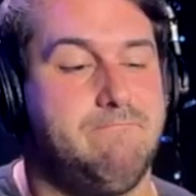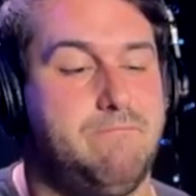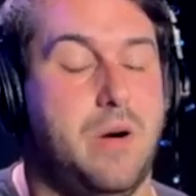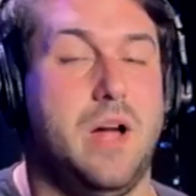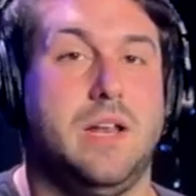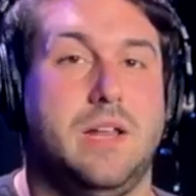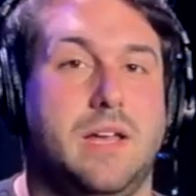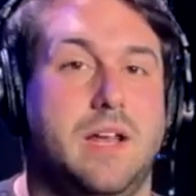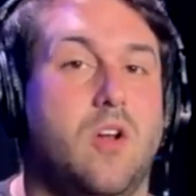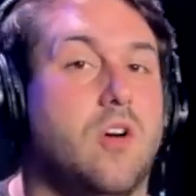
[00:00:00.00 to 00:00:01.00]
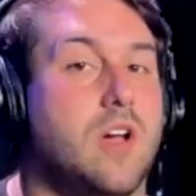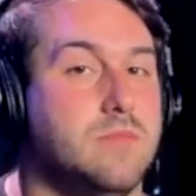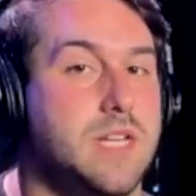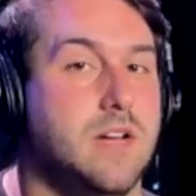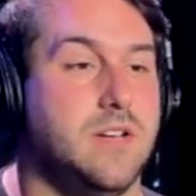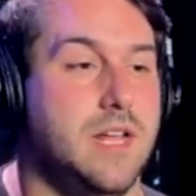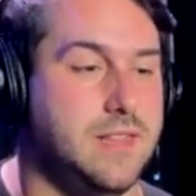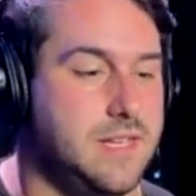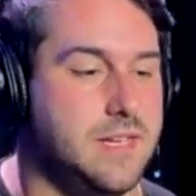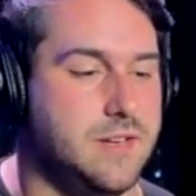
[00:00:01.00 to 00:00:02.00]
But it all comes down
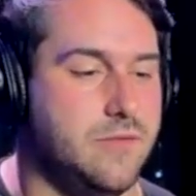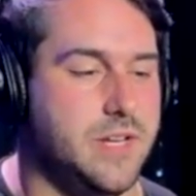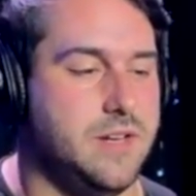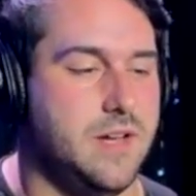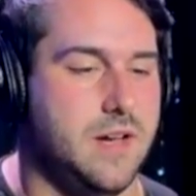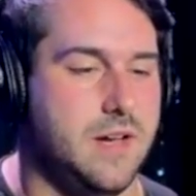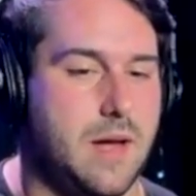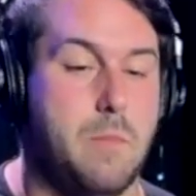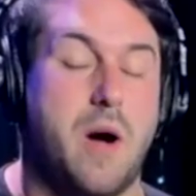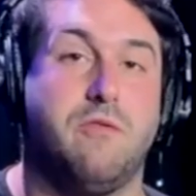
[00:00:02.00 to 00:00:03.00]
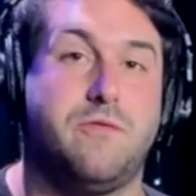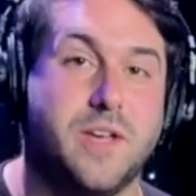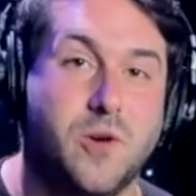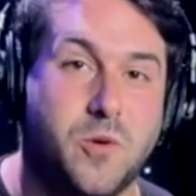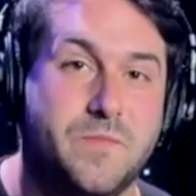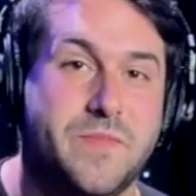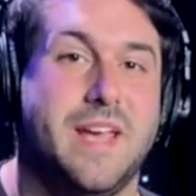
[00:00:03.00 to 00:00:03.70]
at the end of it about feel,